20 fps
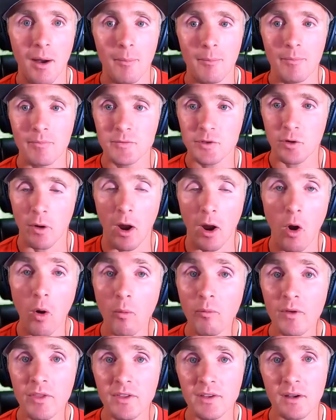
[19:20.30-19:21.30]
So I hope
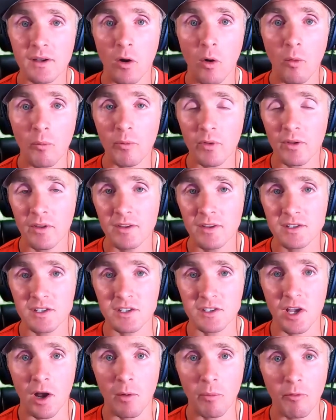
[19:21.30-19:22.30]
hopefully this
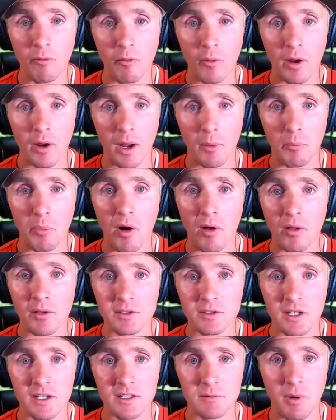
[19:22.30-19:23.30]
is helpful for you. I
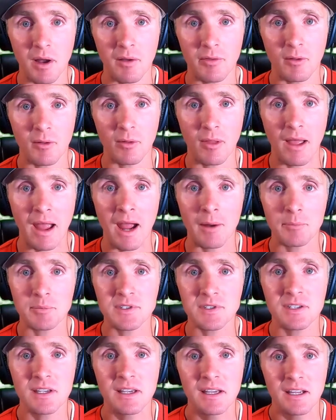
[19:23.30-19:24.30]
apologize about the
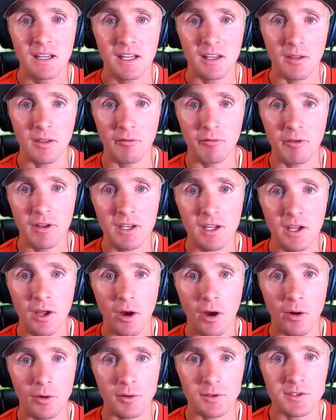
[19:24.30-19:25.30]
lapse in the
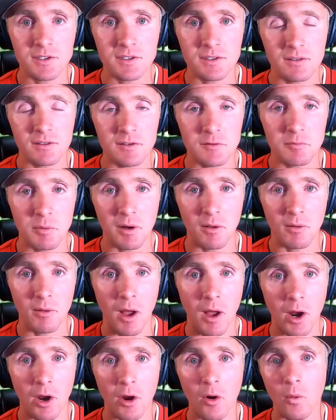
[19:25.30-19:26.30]
videos. There's been a
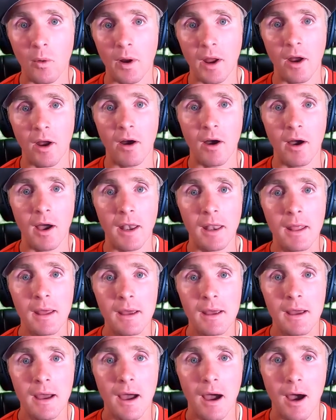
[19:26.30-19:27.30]
lot going on,
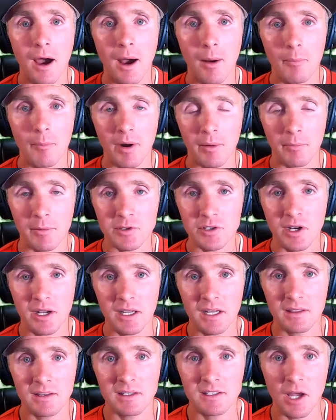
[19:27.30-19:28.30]
but I'm going to try and
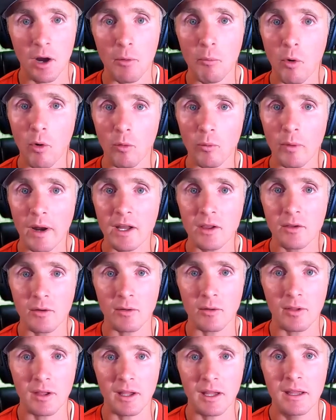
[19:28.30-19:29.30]
get these out more
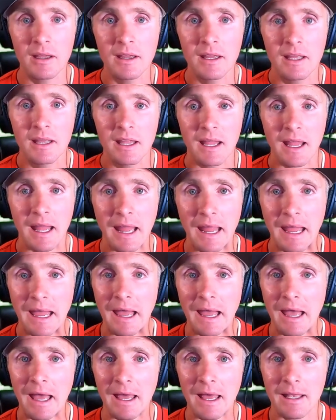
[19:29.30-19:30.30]
regularly.
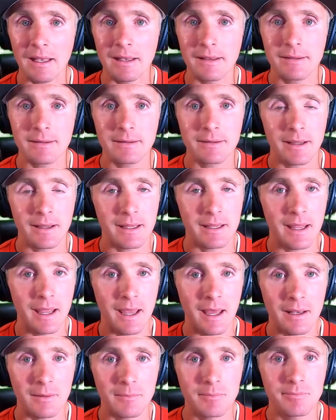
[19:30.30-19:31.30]
And
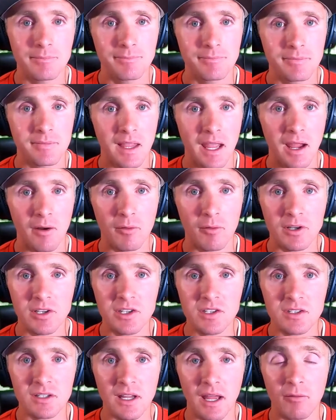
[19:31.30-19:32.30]
again, every
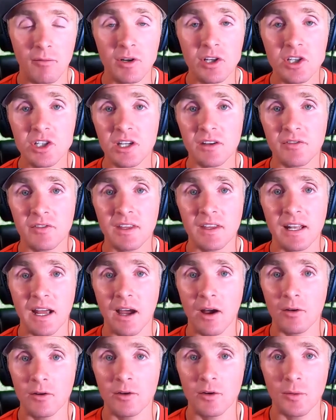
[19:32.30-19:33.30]
shift, get
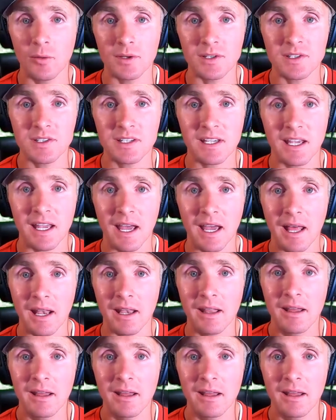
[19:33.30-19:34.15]
out and do a scan.